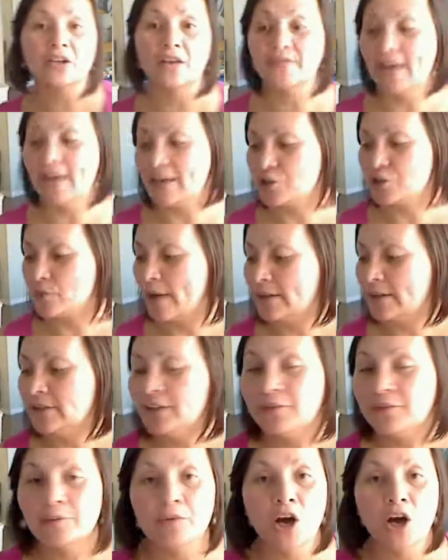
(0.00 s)
that directly
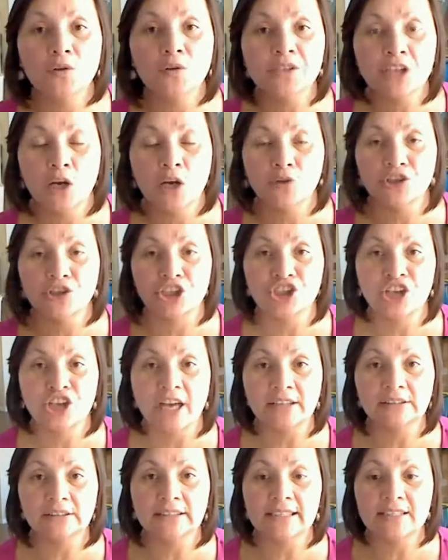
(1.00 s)
from the host coaching
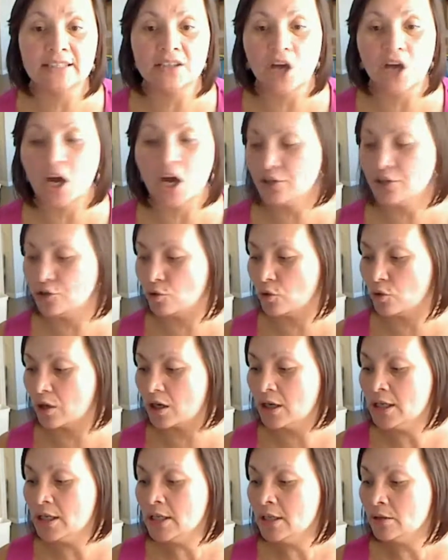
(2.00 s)
checklist on
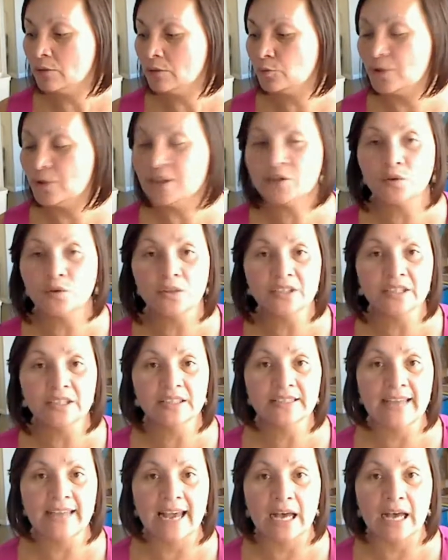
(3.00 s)
your resources
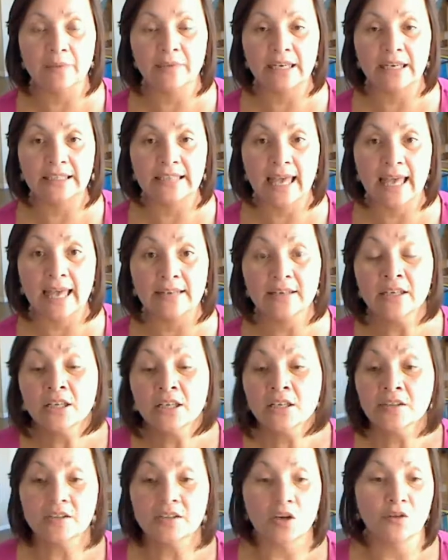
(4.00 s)
tab again.
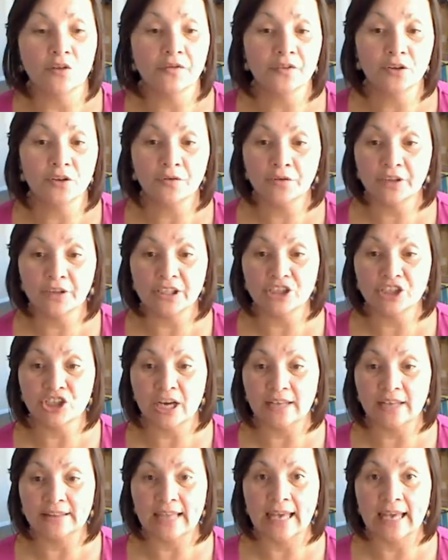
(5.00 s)
So feel free to
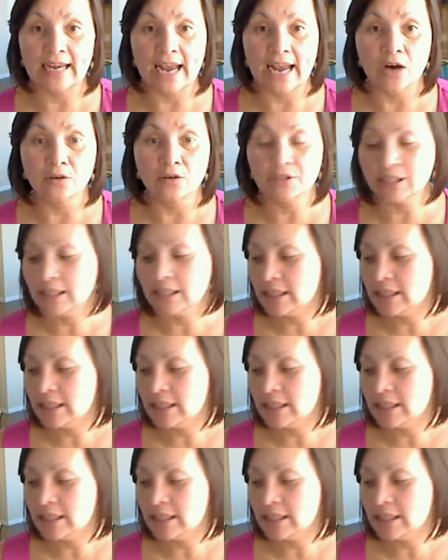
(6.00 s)
check that out.